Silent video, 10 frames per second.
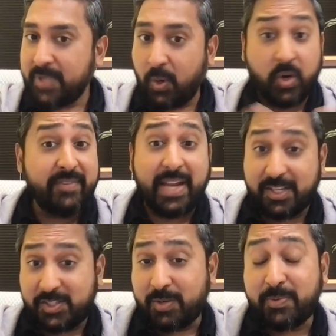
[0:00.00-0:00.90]
Or even
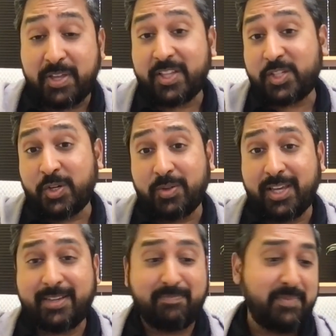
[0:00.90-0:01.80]
access to information. That's true.
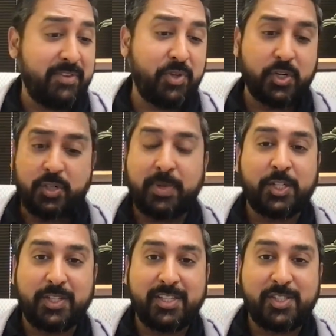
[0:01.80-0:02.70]
Like if you're a
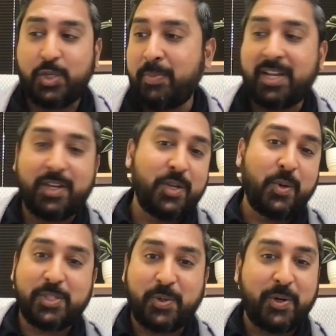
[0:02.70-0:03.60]
specialist, you may not know
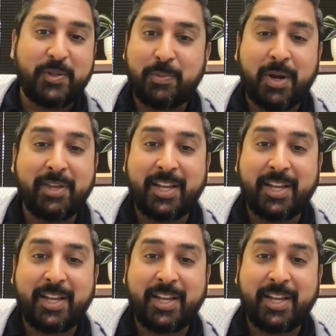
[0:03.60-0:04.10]
what's going on in the primary